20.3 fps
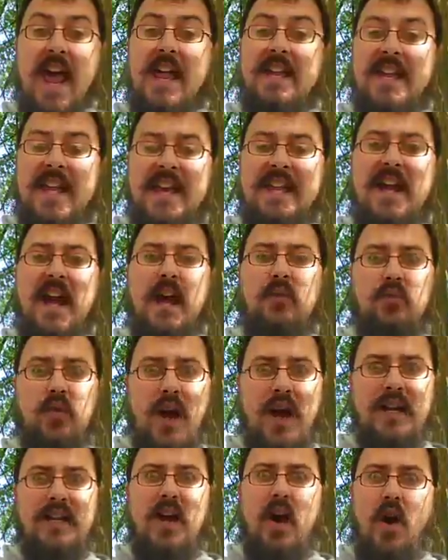And yet I
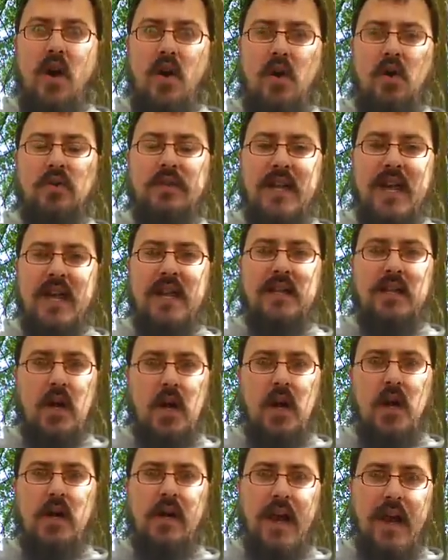write all day
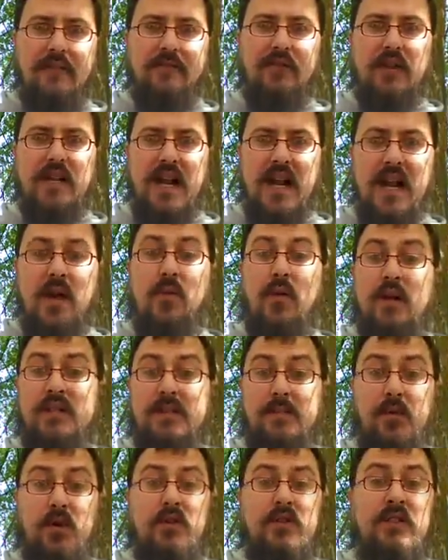long, every day.
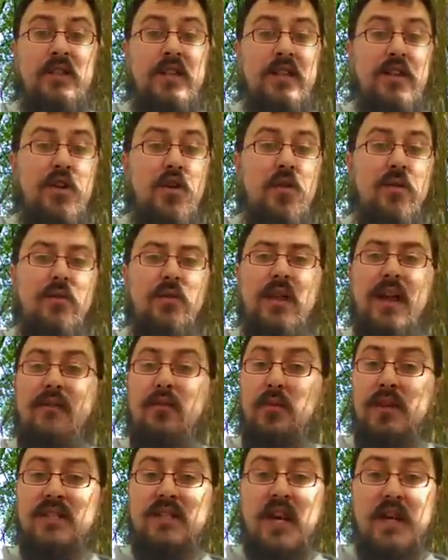What's a person to do? Well,
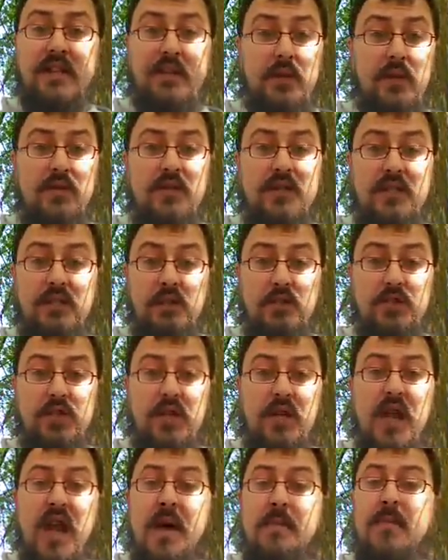everybody's got their own
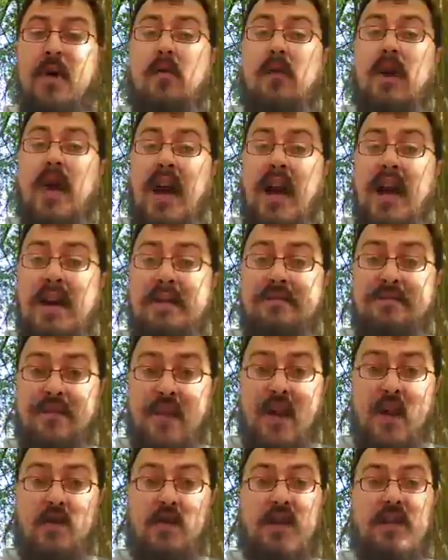solution, but what I have
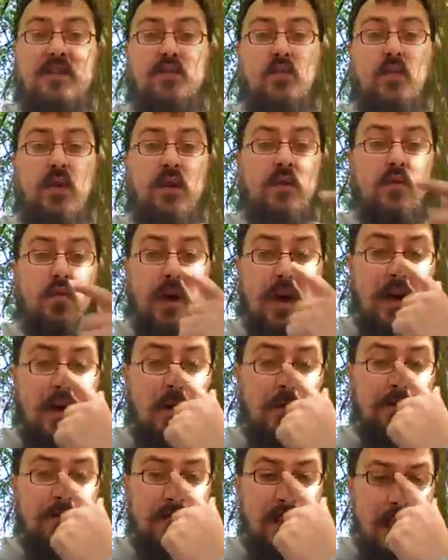found has worked
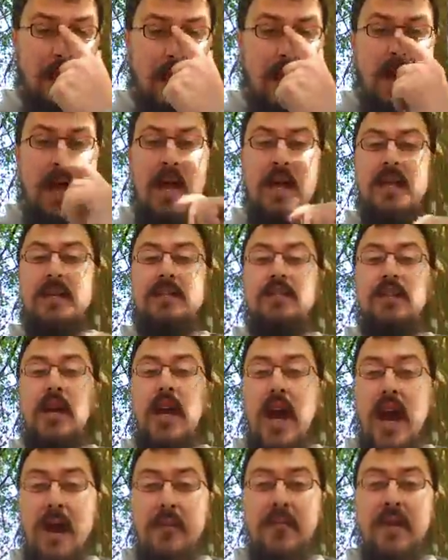well is to
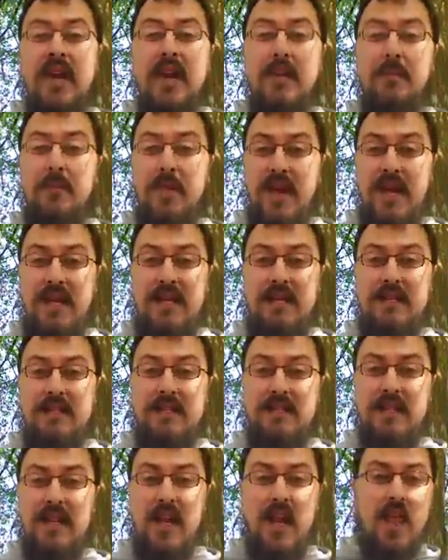copy and
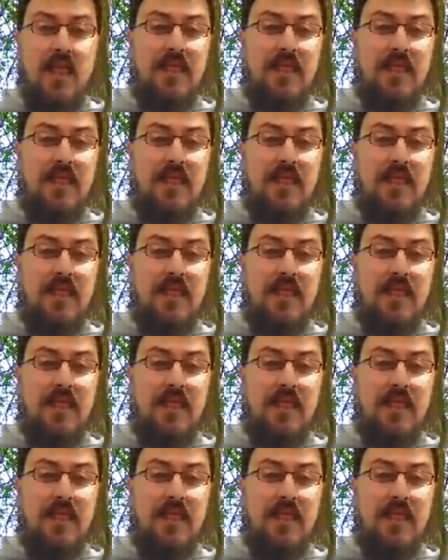paste